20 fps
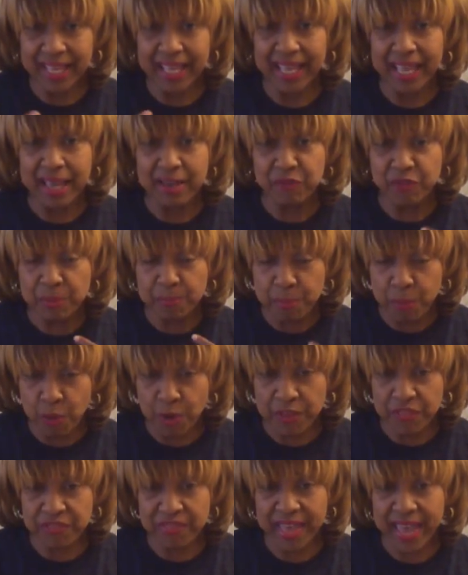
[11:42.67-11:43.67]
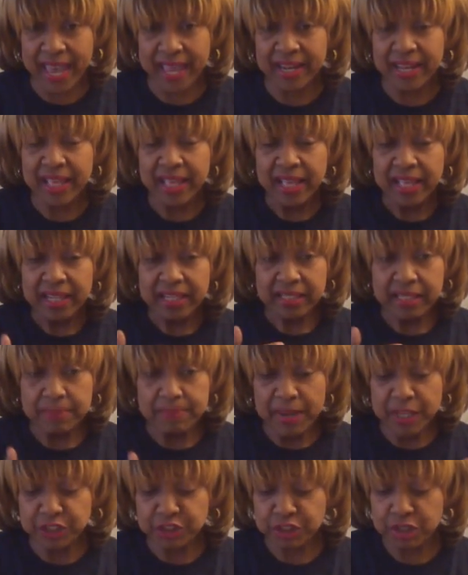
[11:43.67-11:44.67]
and report that to
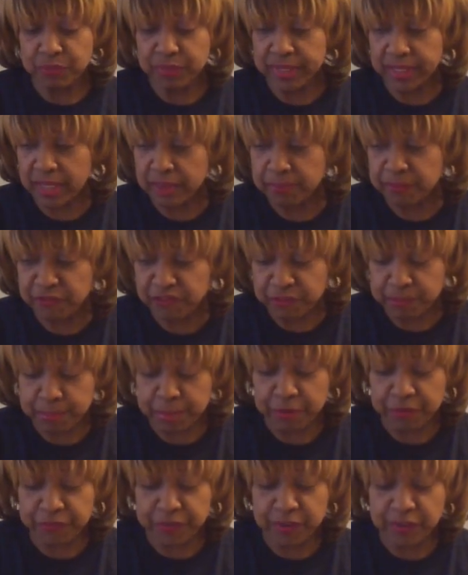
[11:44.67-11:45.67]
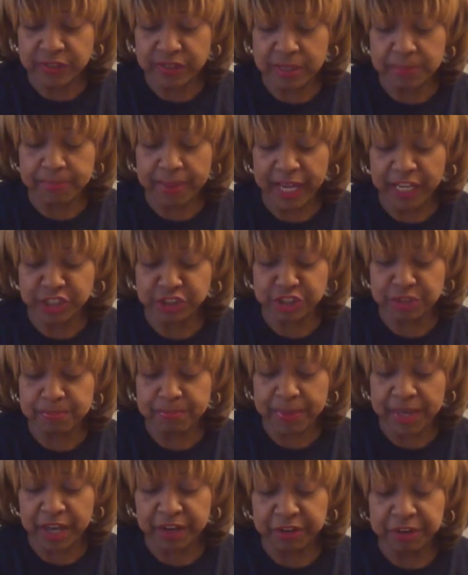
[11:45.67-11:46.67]
make sure we can perfuse the
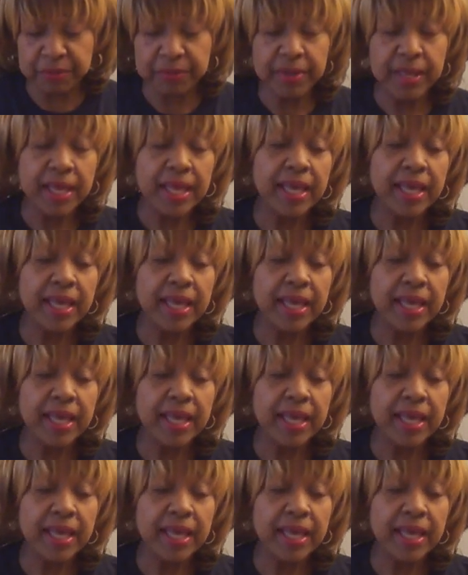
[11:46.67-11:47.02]
patient better.